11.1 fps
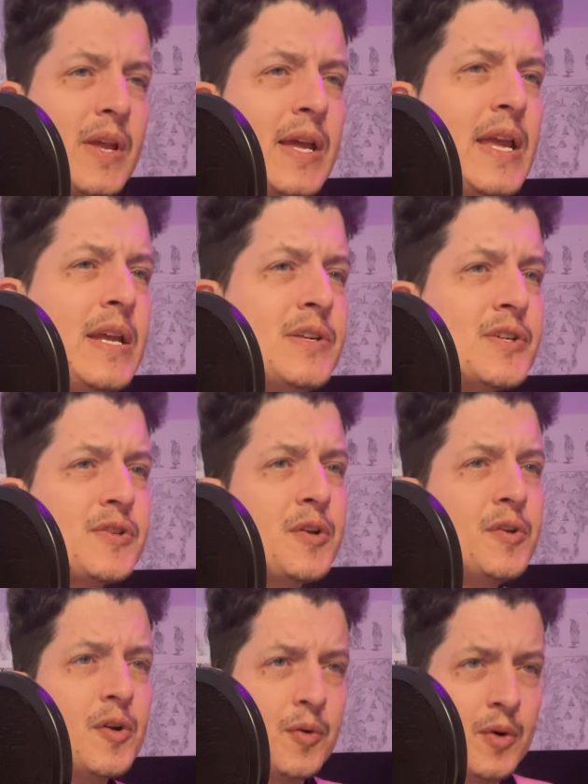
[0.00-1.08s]
hey, just so you
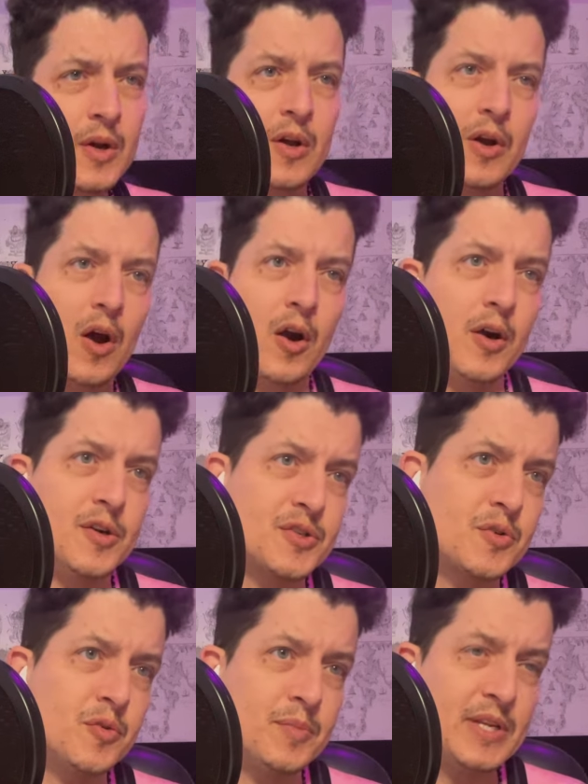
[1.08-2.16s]
know, our
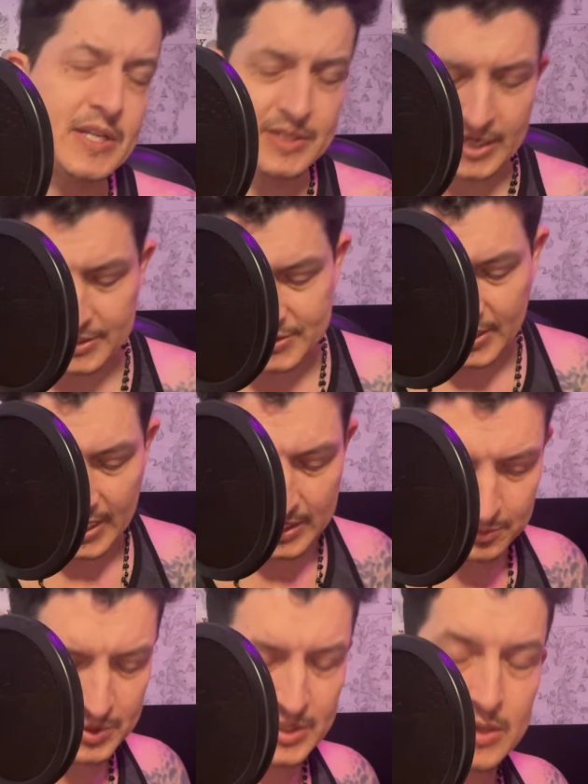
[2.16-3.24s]
school meeting today is at
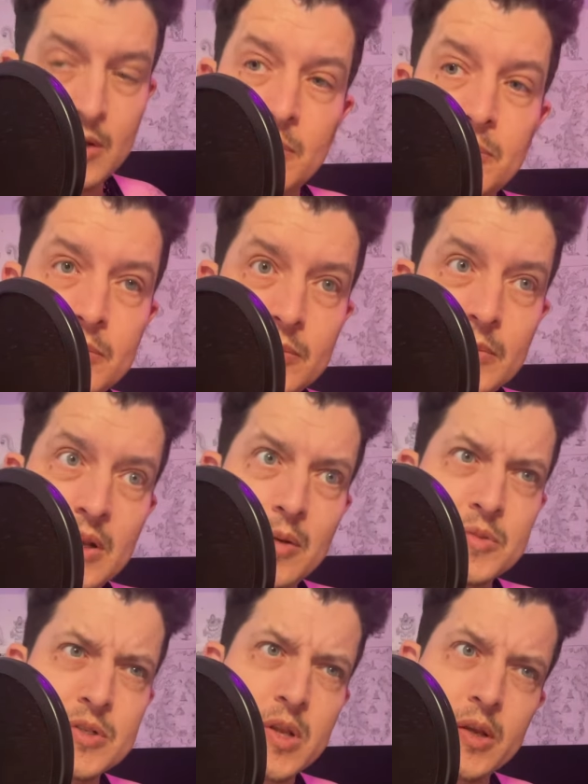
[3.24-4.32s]
8 p.m. And I'm
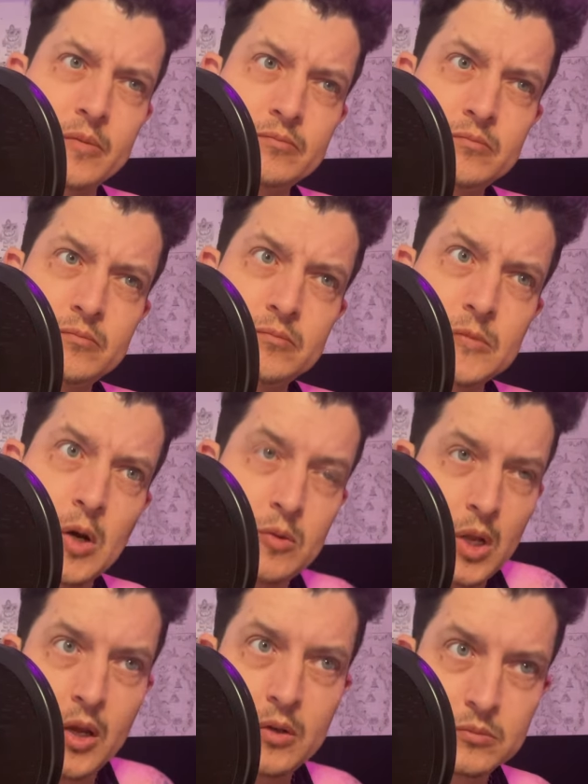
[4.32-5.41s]
just like,
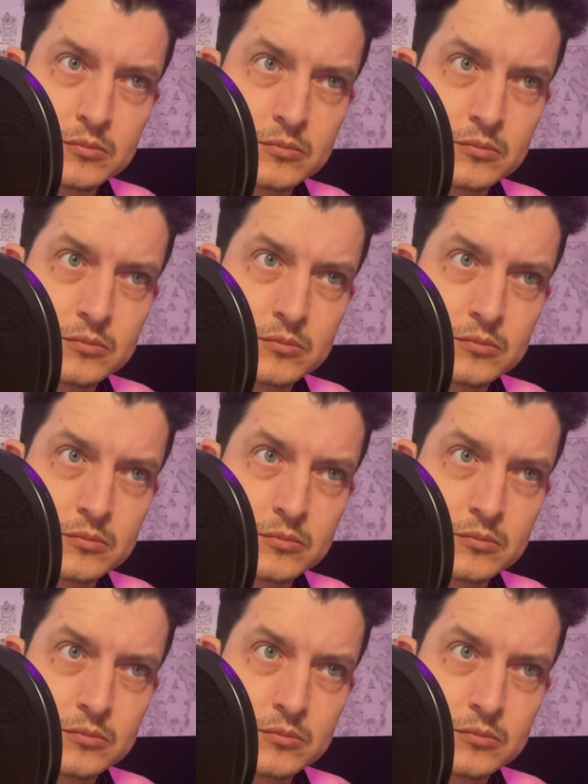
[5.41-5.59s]
okay,